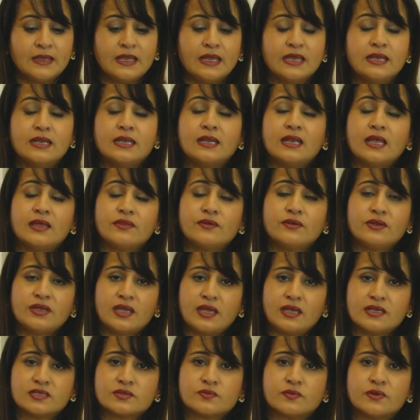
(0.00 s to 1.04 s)
In another
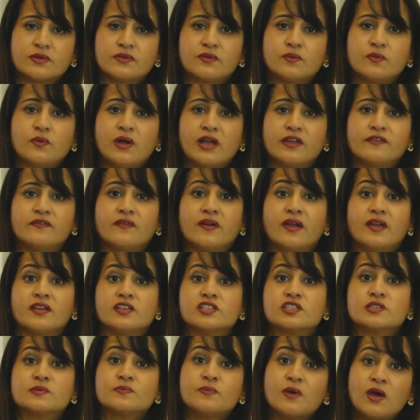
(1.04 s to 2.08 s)
case where the Wi-Fi
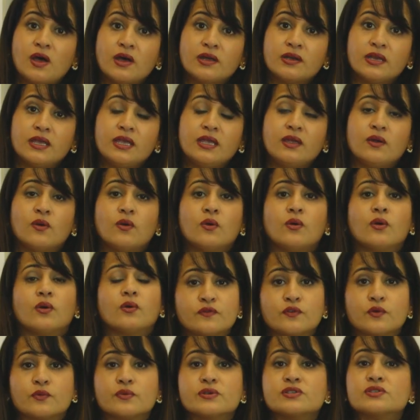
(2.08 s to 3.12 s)
is spotty, or
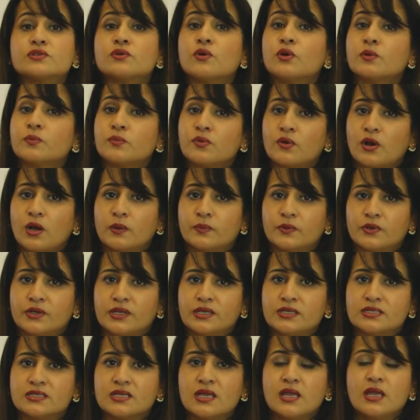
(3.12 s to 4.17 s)
for resort
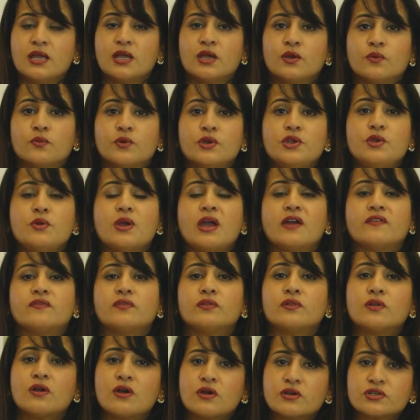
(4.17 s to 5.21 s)
properties where you have
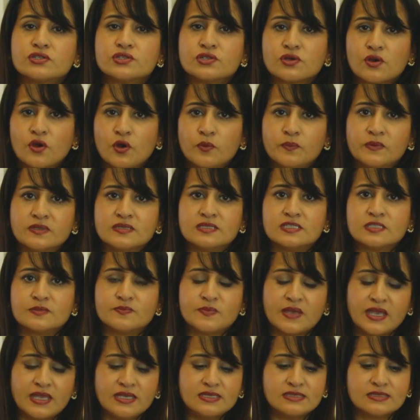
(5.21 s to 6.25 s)
large open
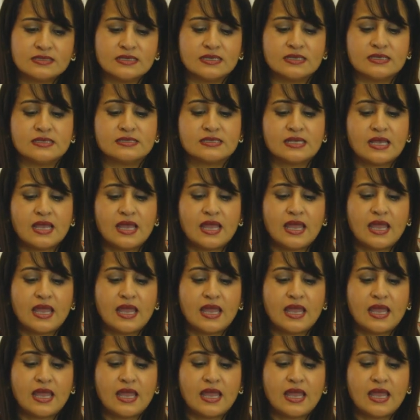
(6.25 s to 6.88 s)
spaces